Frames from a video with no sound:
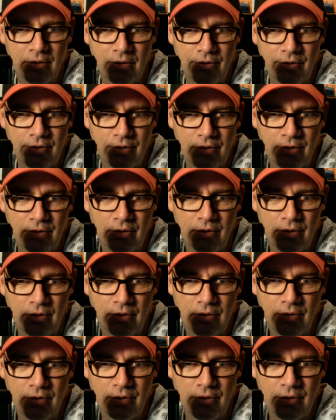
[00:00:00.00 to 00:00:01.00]
that the
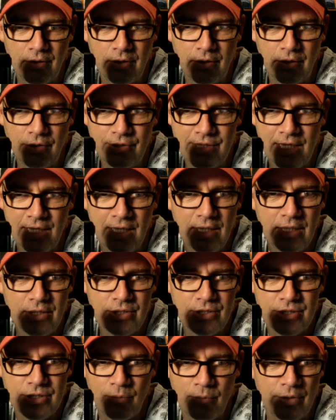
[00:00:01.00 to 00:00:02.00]
the dating
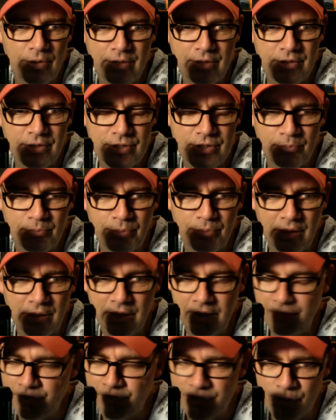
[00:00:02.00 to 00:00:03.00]
someone that doesn't
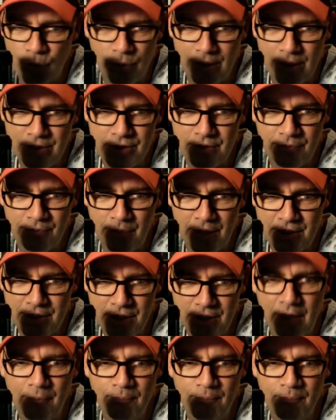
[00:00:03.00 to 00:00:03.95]
believe is a waste of my time.